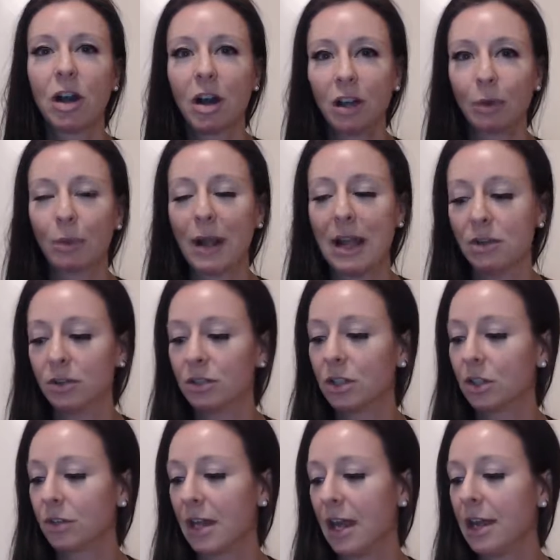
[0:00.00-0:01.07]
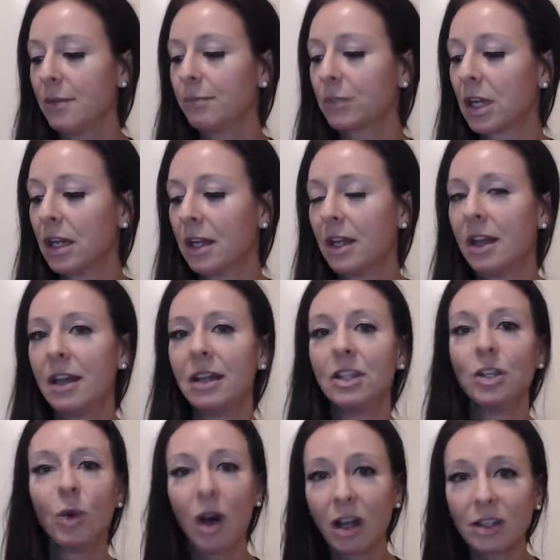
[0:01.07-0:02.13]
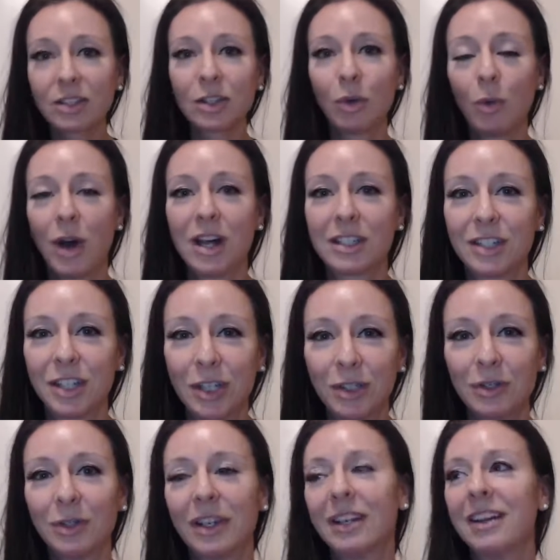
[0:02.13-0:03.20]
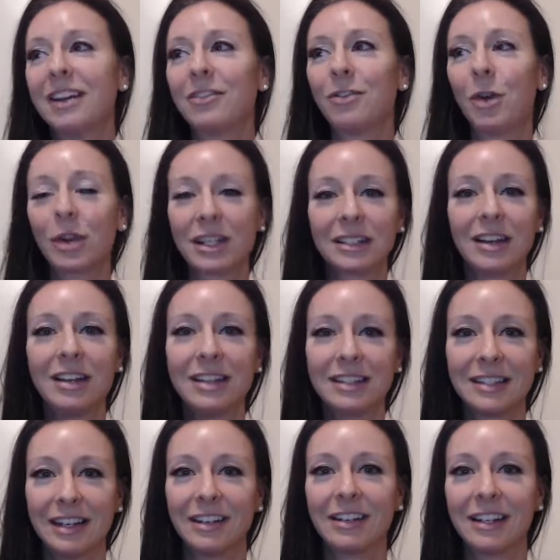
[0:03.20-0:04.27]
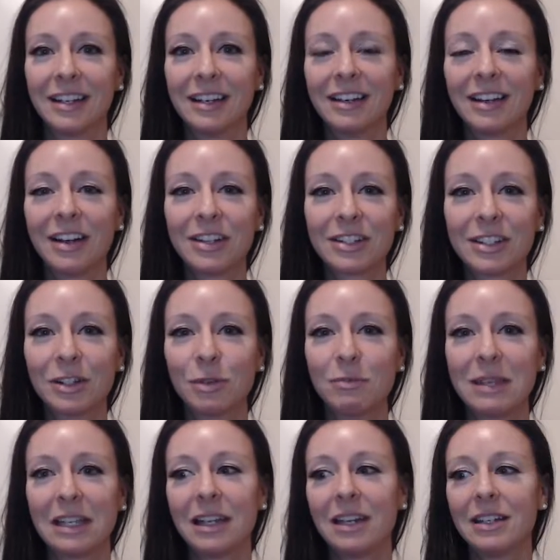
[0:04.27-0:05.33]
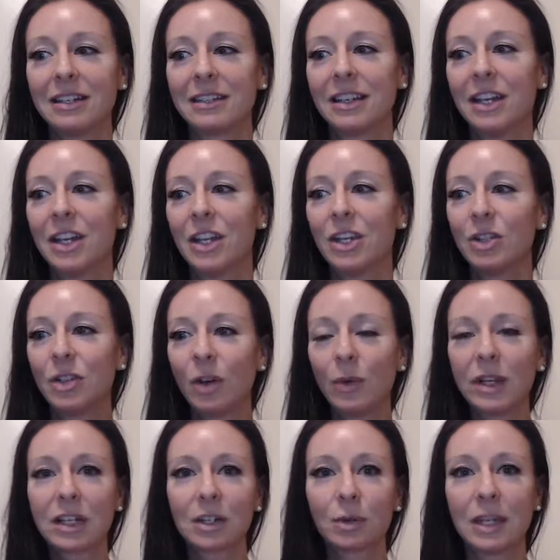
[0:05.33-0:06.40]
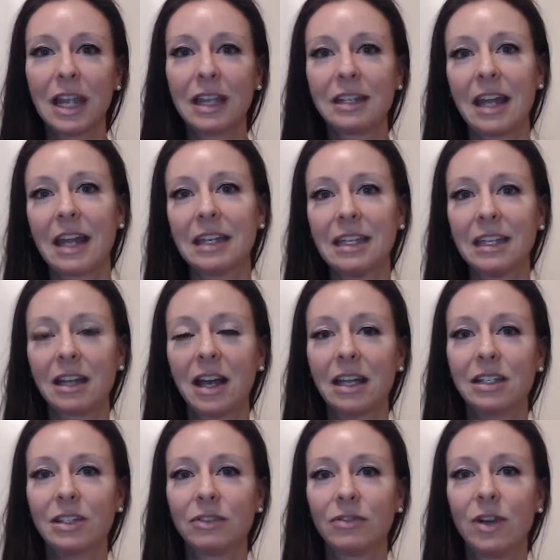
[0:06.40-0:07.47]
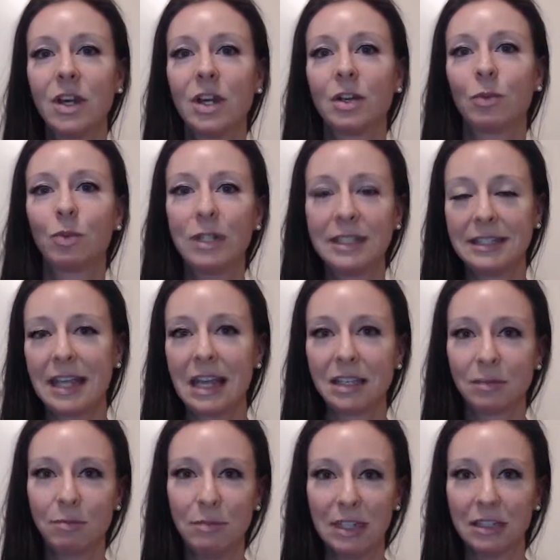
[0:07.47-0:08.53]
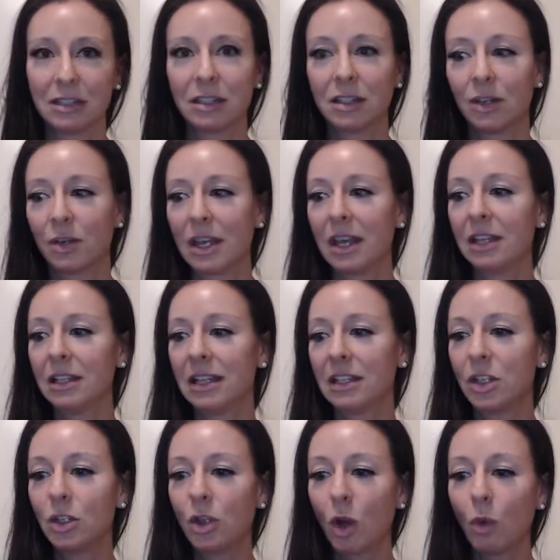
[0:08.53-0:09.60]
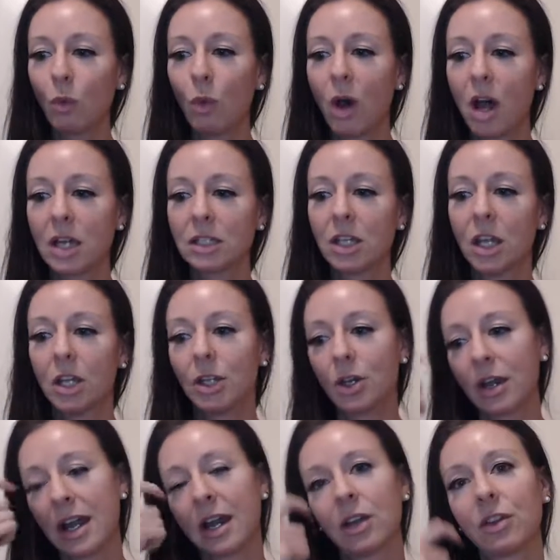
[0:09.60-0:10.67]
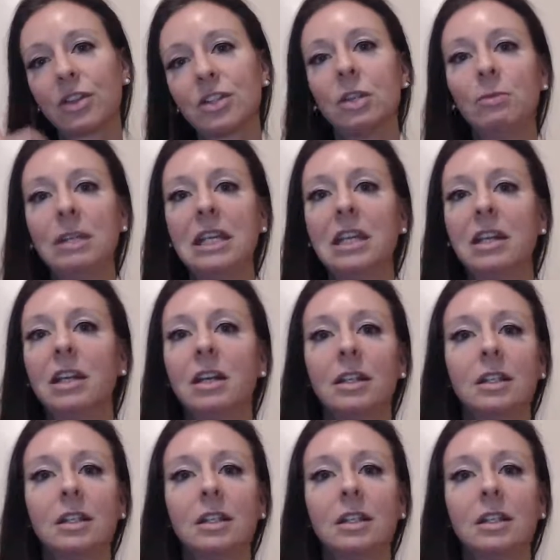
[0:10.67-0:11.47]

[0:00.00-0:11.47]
all around, okay? You also want to focus on this area also because you don't want to create any kind of resentment, okay? Like, you don't want your health to be